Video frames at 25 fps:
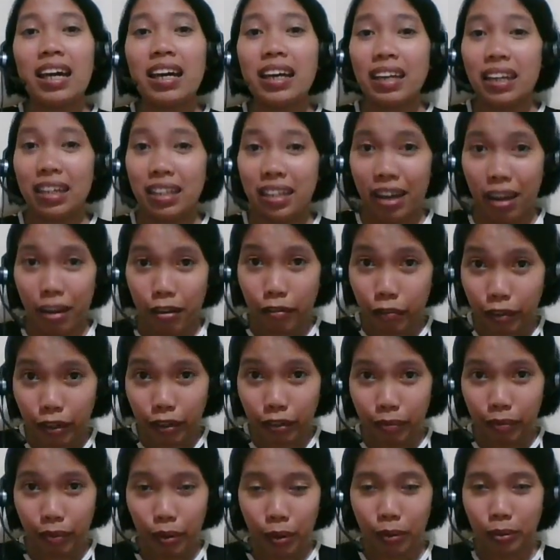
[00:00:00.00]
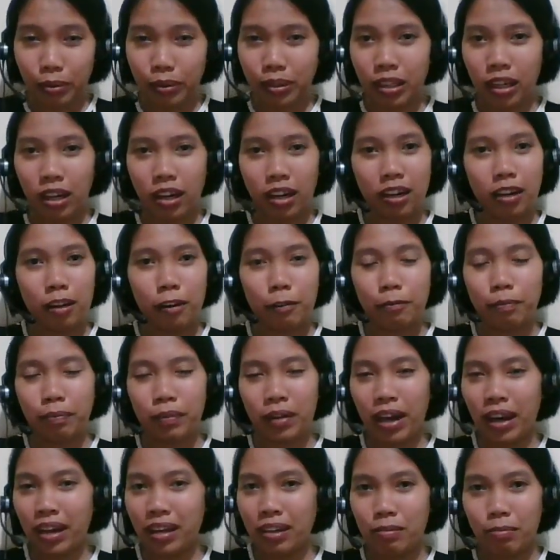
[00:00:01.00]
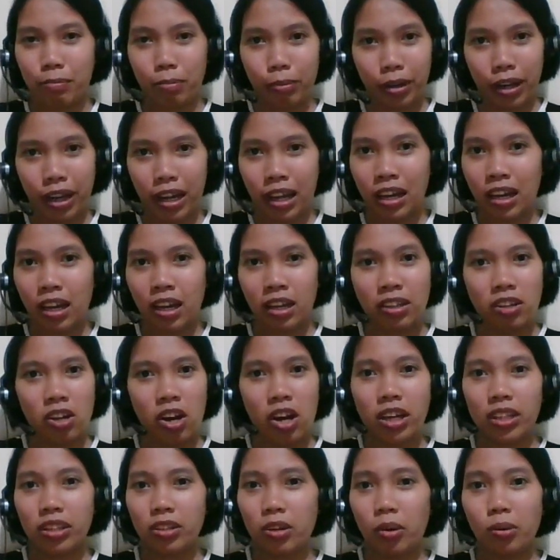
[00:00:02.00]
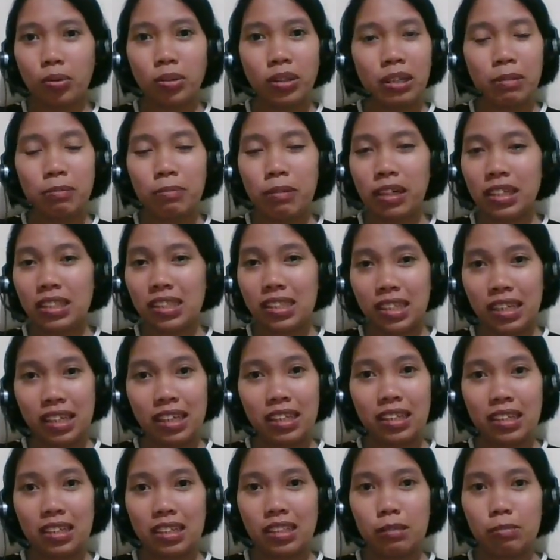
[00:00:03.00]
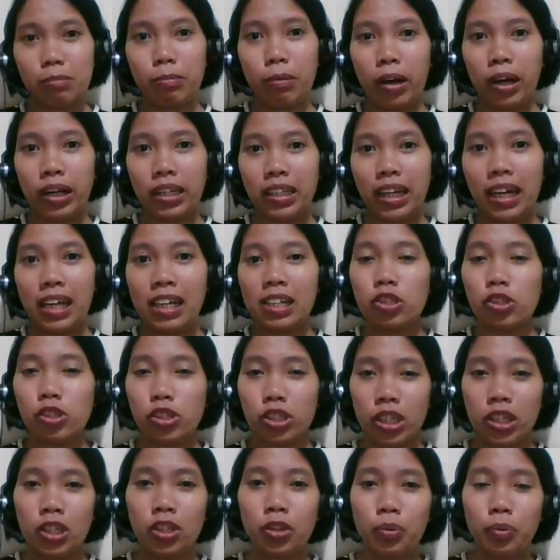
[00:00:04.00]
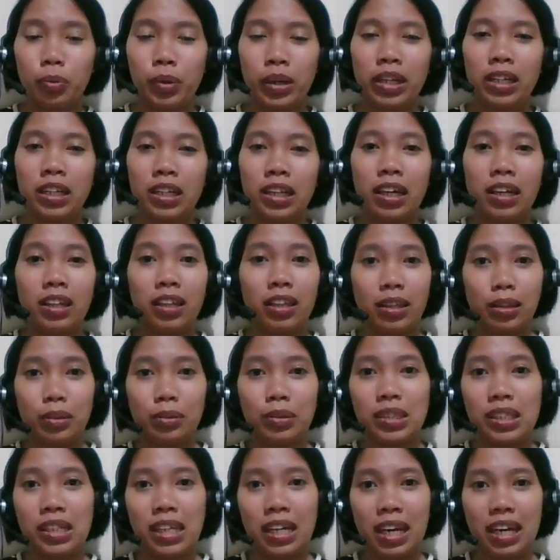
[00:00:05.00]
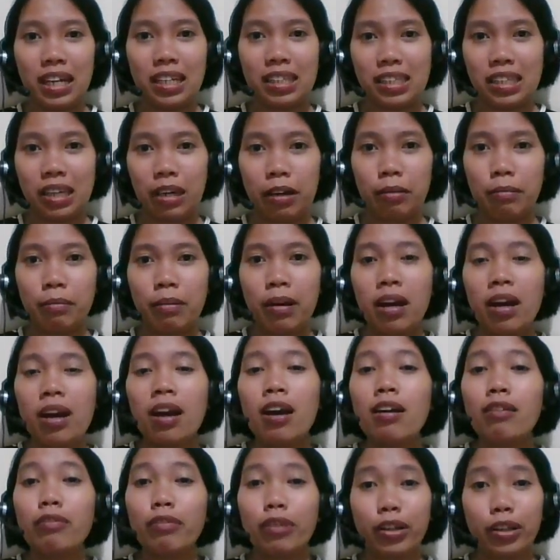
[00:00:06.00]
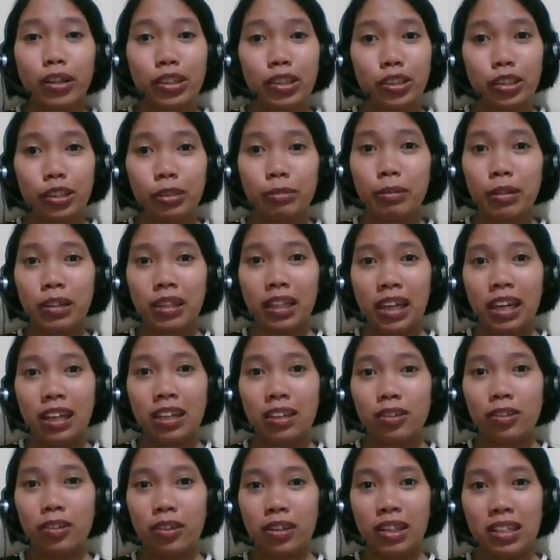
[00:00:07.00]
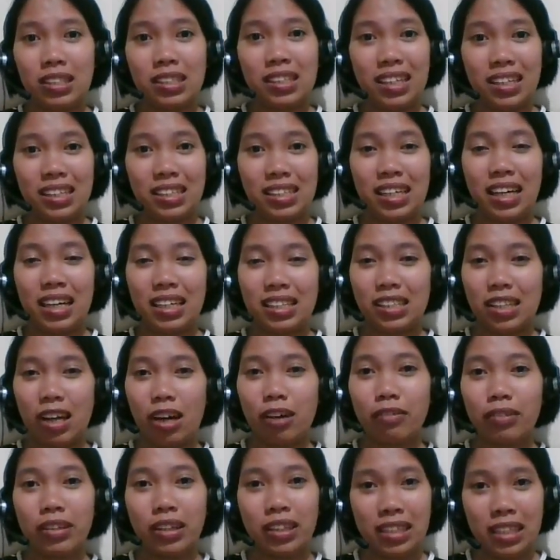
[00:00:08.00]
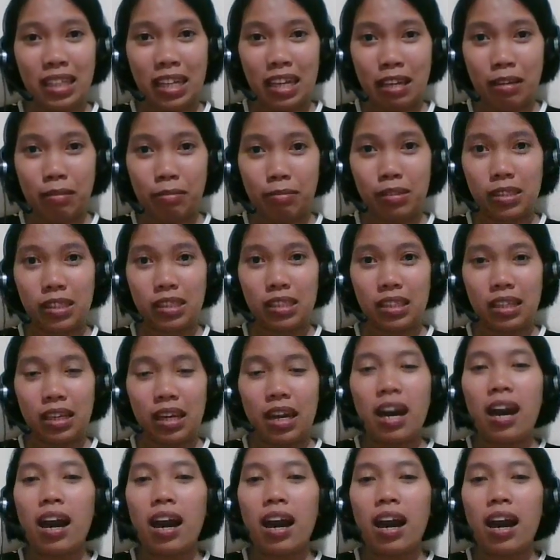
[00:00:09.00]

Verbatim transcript: In every role, um, I bring not only my skills but a genuine enthusiasm for contributing to the success of the teams.